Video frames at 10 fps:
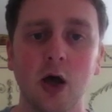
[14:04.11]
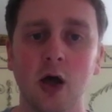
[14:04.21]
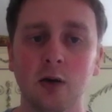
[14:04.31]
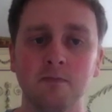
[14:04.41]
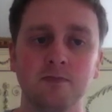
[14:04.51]

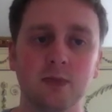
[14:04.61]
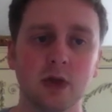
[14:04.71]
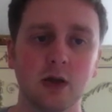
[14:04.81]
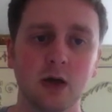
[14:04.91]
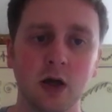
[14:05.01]
and
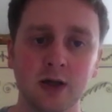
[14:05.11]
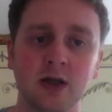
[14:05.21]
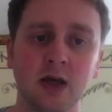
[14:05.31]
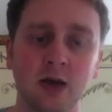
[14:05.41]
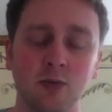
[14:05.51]

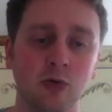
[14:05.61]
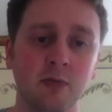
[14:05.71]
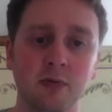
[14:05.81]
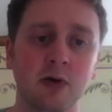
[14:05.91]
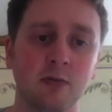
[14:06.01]
it will
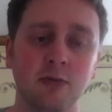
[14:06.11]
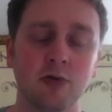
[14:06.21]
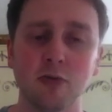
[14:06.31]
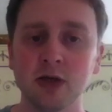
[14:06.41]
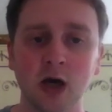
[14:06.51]

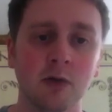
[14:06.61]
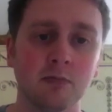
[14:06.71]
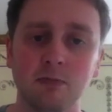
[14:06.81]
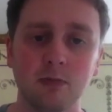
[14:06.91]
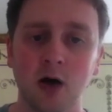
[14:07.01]
probably
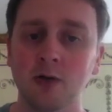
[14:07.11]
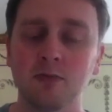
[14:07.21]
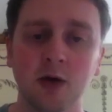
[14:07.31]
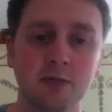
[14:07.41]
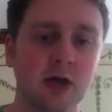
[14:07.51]
come.
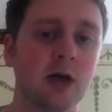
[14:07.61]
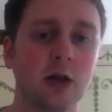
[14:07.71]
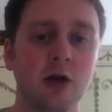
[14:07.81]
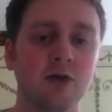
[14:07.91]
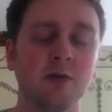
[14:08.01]
I'm picking
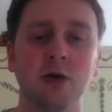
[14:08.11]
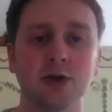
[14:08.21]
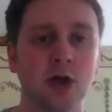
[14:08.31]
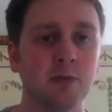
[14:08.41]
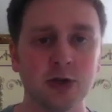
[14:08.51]
Golovkin
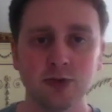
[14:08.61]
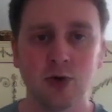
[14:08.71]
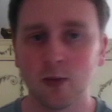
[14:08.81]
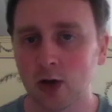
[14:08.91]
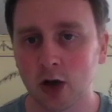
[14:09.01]
by stoppage in
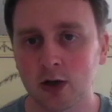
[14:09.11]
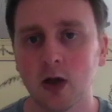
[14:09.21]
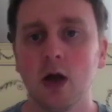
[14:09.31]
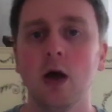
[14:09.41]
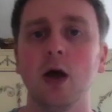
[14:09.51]
round 9.
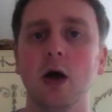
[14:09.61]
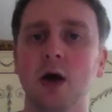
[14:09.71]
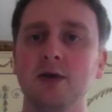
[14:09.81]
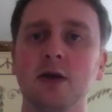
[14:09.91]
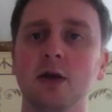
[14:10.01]

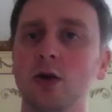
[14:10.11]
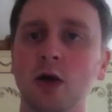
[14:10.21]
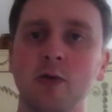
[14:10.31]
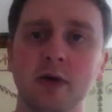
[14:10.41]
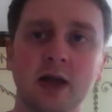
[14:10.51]
I think it'll
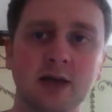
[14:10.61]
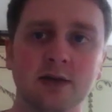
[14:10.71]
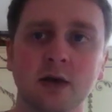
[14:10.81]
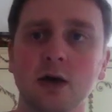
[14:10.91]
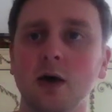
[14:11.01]
come a bit
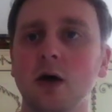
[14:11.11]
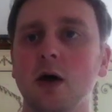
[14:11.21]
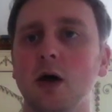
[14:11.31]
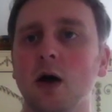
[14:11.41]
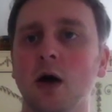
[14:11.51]
later
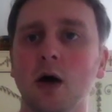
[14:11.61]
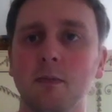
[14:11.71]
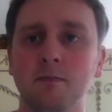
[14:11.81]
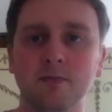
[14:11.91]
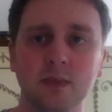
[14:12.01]

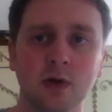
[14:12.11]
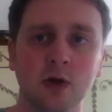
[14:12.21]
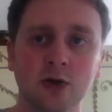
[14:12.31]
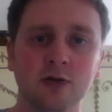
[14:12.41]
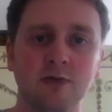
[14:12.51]
on
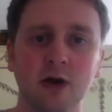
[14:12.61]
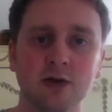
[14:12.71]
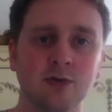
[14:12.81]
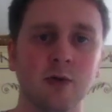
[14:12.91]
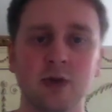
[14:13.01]
in the
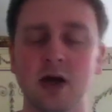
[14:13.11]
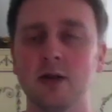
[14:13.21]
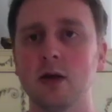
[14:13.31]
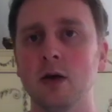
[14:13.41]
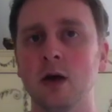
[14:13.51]
fight around
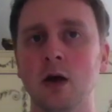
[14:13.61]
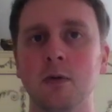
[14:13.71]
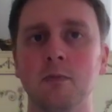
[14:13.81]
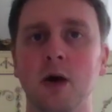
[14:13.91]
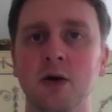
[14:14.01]
then.
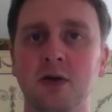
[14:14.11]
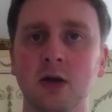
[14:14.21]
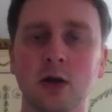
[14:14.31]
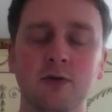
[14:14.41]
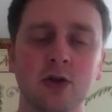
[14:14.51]
I
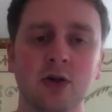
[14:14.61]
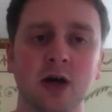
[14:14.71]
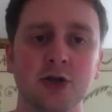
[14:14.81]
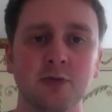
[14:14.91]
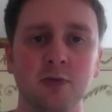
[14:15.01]
think Golovkin will
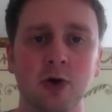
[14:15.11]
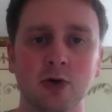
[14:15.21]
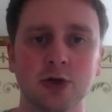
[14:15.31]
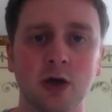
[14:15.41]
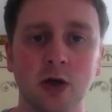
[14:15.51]
catch up with
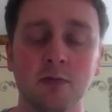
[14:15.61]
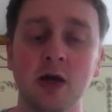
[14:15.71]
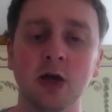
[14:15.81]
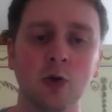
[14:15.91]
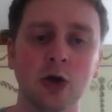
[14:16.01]
Proksa. It
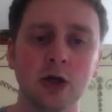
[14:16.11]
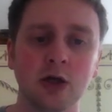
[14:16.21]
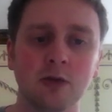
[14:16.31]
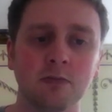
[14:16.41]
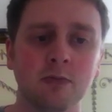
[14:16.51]
may go
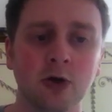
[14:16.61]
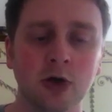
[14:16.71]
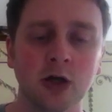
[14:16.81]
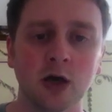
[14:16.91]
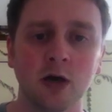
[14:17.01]

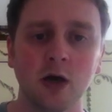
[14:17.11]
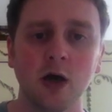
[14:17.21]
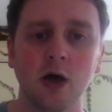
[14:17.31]
earlier.